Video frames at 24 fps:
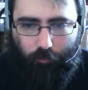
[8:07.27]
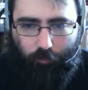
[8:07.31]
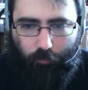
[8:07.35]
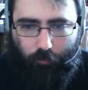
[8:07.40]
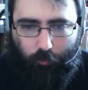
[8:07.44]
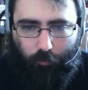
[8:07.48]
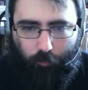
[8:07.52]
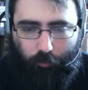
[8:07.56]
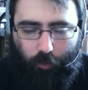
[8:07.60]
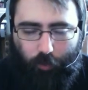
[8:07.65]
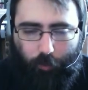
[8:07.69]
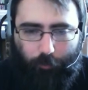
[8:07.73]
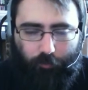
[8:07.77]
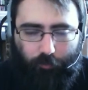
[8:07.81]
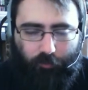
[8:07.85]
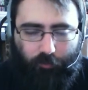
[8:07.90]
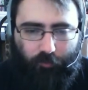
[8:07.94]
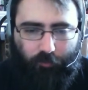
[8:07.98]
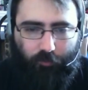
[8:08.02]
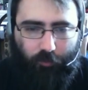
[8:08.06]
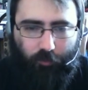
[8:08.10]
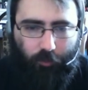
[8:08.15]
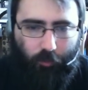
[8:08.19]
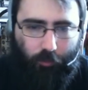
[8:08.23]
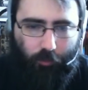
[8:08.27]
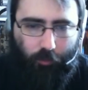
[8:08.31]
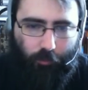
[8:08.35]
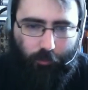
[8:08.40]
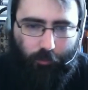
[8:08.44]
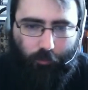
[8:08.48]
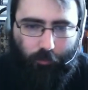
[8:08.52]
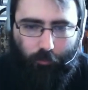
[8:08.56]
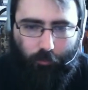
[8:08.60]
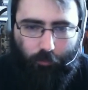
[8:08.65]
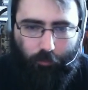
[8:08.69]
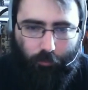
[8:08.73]
No anomalies in the
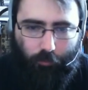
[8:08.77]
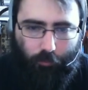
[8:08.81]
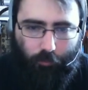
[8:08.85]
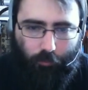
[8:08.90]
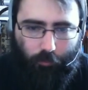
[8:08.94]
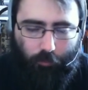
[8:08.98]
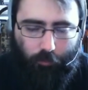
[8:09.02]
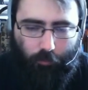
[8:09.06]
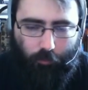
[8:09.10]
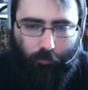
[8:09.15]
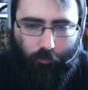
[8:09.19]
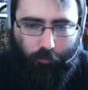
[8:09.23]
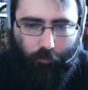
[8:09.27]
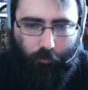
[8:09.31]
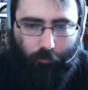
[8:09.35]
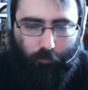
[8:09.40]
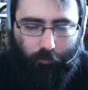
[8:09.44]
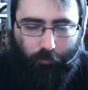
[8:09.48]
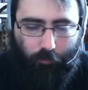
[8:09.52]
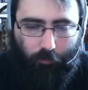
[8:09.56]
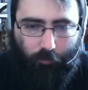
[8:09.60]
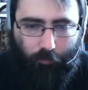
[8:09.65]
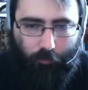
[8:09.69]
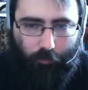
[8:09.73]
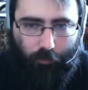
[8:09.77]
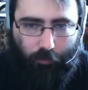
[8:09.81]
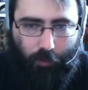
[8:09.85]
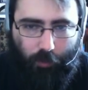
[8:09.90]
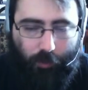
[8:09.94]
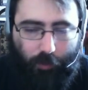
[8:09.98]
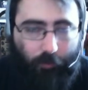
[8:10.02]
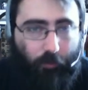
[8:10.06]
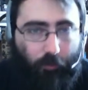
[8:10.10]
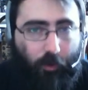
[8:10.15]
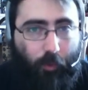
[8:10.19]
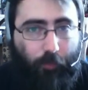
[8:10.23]
urine. Uh,
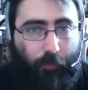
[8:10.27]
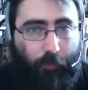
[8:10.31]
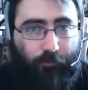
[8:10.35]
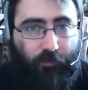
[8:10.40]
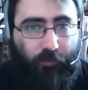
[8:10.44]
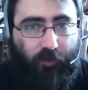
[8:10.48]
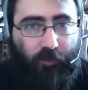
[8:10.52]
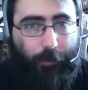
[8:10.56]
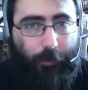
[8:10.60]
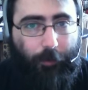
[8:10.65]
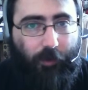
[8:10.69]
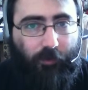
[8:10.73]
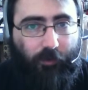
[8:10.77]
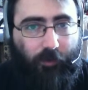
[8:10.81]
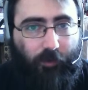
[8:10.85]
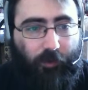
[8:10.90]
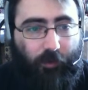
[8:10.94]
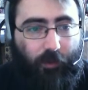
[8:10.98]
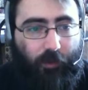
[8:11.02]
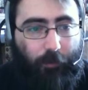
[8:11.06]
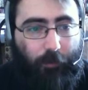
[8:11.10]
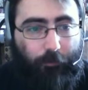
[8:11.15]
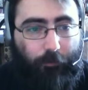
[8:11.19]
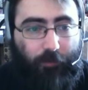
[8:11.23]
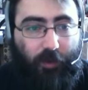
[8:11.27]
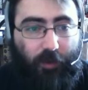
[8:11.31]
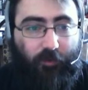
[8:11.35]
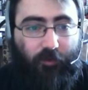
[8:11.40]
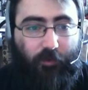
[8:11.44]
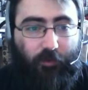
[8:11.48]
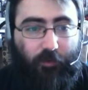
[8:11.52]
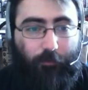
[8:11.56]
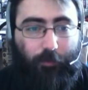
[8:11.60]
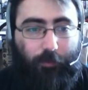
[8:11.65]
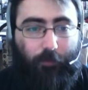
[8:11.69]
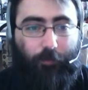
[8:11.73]
I don't know if there's a penalty to keep
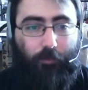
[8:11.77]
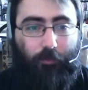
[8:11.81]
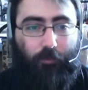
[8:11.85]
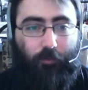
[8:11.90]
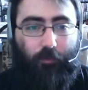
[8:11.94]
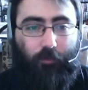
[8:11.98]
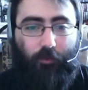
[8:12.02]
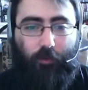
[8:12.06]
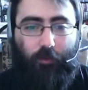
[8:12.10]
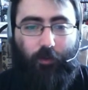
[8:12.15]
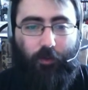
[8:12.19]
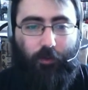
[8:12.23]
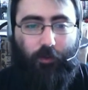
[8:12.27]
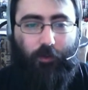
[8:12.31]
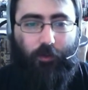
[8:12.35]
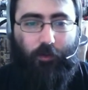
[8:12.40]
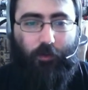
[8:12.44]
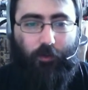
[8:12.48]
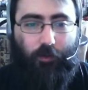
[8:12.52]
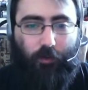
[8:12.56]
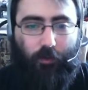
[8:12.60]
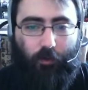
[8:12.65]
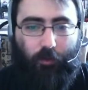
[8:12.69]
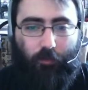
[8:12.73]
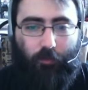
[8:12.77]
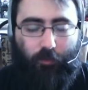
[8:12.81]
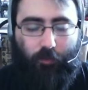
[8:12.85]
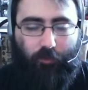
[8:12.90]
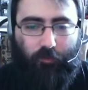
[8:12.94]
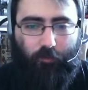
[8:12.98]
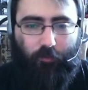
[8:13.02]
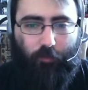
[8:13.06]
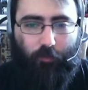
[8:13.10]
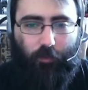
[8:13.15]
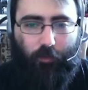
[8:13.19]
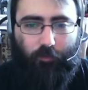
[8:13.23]
testing people. You know,
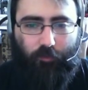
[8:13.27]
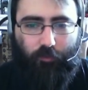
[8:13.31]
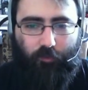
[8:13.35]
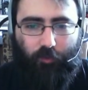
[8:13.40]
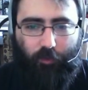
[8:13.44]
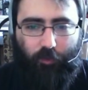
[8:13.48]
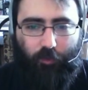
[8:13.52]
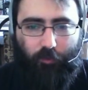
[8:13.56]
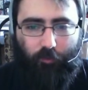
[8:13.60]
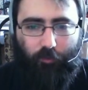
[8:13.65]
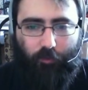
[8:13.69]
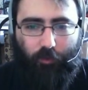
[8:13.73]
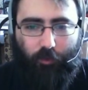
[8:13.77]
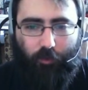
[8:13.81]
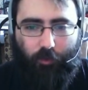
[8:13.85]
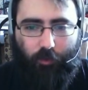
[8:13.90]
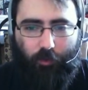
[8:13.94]
let's do an ultrasound.